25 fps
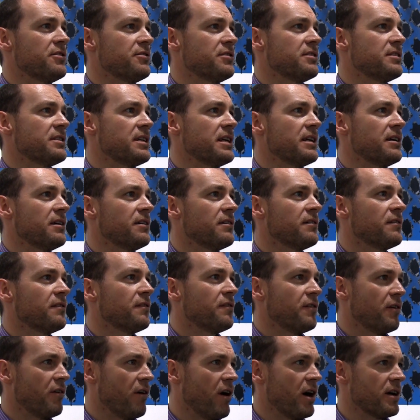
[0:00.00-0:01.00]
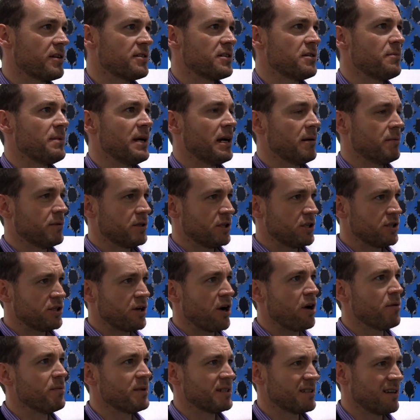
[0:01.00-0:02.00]
interesting for us to be able to
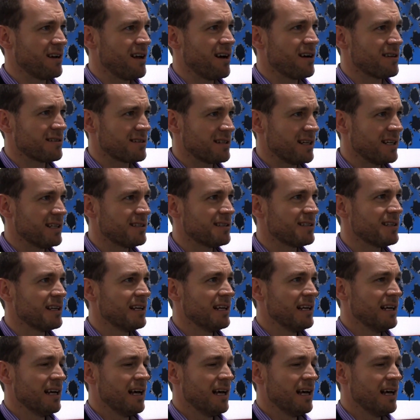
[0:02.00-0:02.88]
show him as an artist.